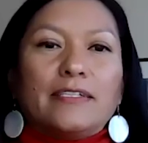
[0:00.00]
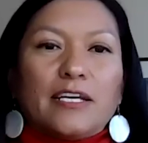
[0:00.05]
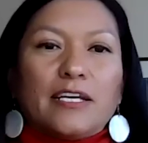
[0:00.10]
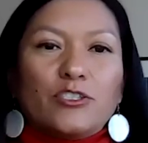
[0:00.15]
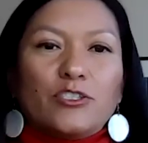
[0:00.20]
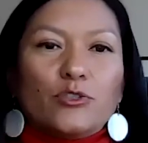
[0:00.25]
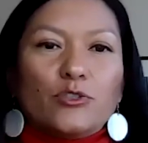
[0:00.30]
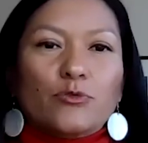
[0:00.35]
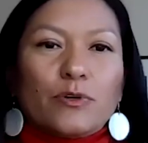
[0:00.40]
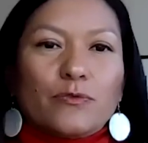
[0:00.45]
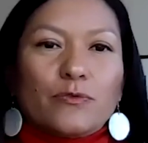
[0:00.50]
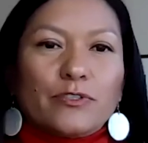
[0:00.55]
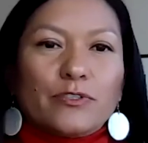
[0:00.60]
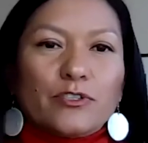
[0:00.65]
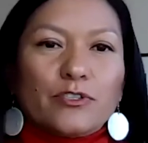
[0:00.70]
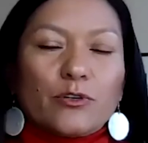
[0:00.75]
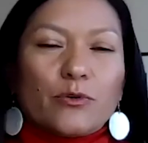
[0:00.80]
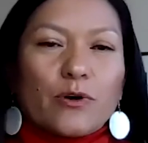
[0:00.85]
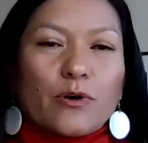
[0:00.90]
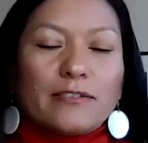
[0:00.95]
endangered
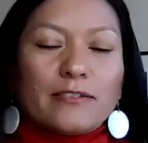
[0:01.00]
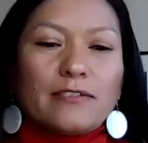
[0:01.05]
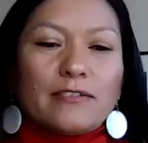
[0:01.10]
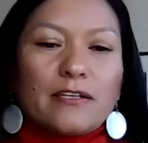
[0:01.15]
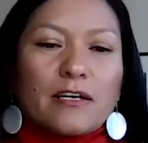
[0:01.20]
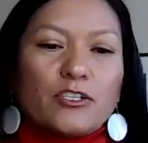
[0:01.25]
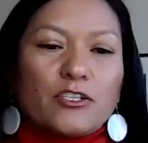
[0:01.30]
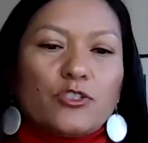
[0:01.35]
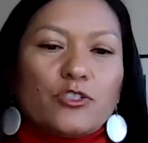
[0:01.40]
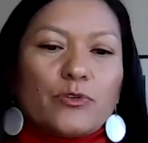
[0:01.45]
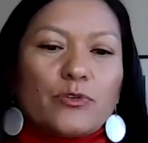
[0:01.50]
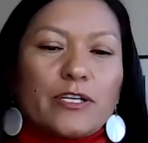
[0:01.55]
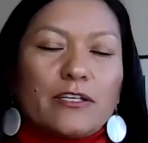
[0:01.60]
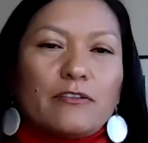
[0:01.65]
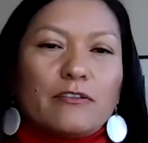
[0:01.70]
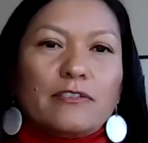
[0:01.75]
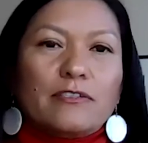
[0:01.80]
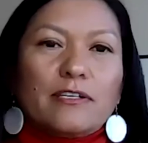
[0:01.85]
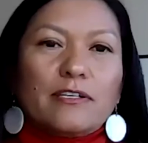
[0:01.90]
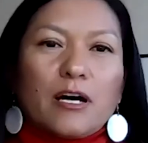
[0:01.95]
rivers across the country.
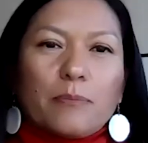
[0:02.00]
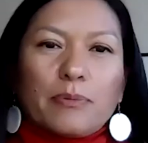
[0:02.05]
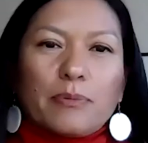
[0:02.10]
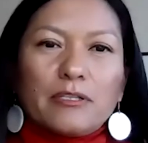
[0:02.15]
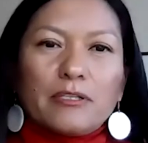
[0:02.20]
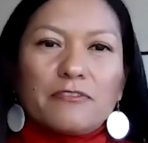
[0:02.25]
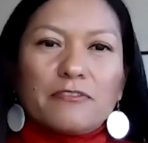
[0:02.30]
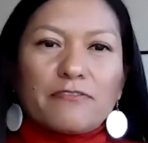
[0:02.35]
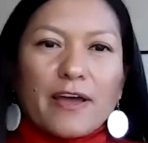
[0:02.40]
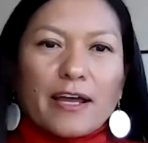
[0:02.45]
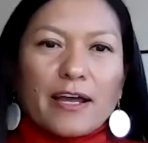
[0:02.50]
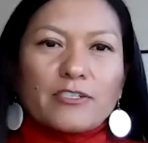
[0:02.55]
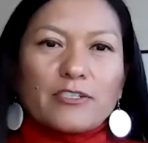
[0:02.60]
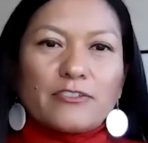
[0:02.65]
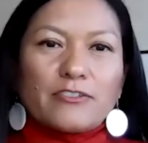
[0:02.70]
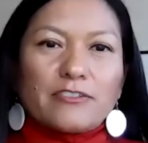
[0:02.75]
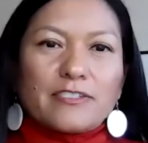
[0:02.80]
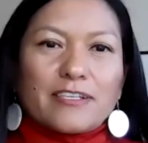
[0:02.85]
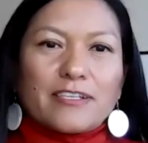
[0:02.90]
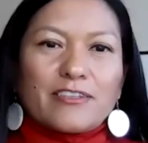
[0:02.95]
And there's a couple of
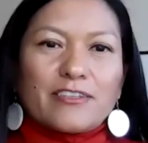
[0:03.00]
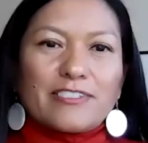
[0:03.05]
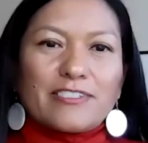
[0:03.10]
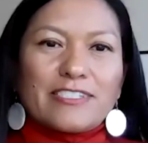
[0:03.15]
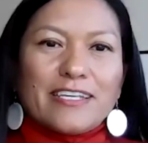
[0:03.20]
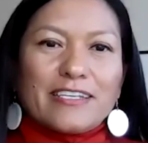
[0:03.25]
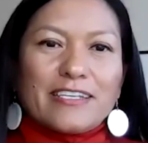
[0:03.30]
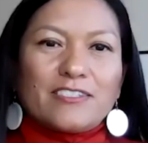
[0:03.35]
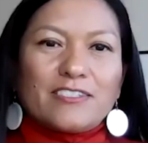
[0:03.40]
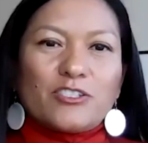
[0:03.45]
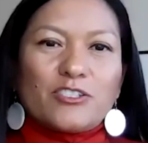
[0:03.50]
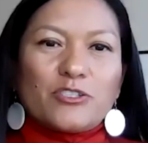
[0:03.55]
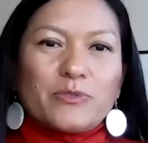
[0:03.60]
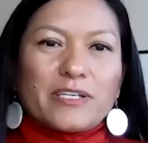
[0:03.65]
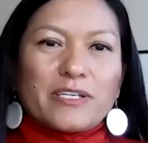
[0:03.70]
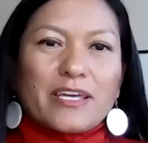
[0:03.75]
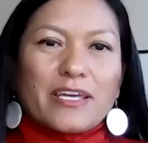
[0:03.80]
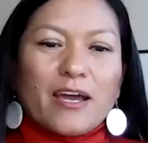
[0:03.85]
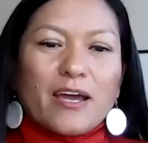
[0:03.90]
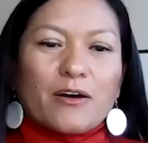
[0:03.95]
factors that they take into
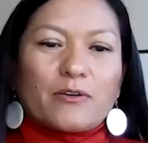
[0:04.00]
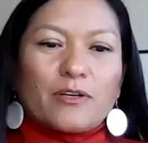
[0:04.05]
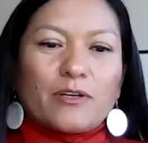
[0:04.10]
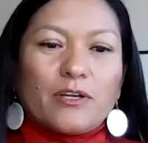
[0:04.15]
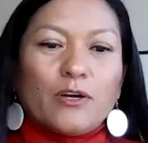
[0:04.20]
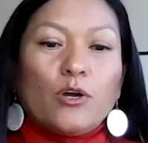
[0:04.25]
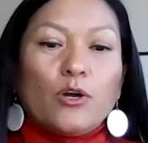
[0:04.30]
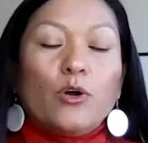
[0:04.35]
account.